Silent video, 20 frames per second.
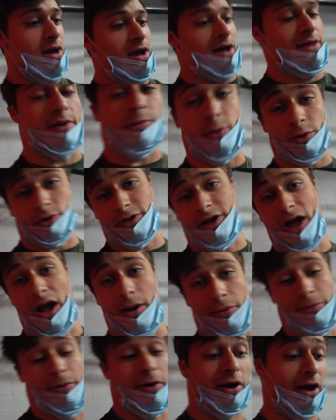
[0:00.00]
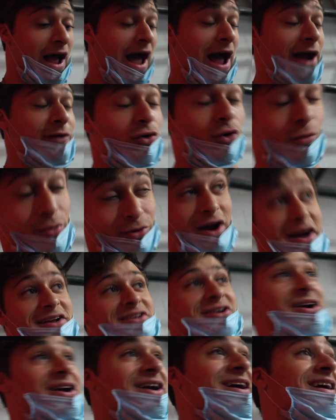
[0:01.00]
And then we're gonna go to
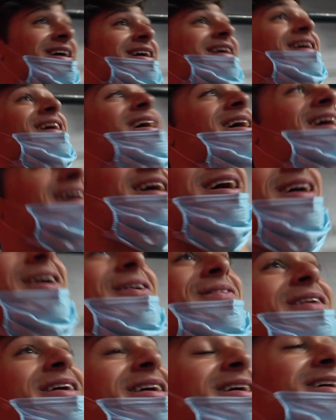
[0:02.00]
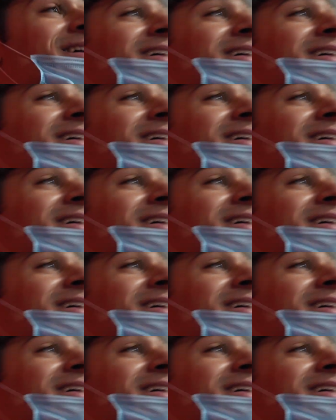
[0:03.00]
chiropractor. Um,